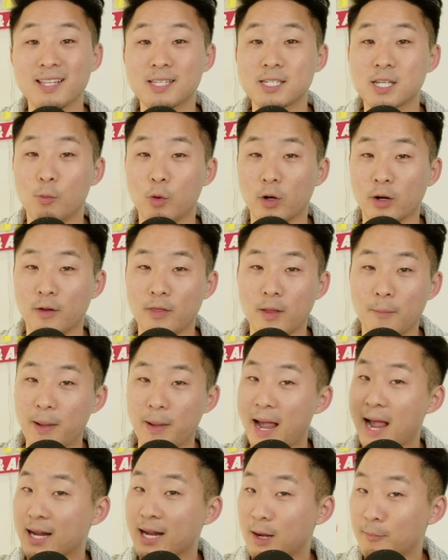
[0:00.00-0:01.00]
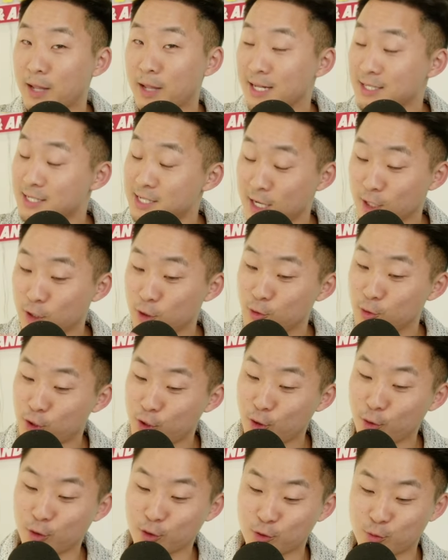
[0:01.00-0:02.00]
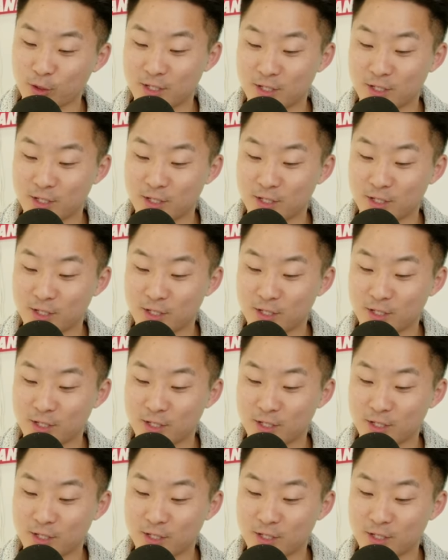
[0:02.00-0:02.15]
someone on the back. I'm not saying U-Scooters would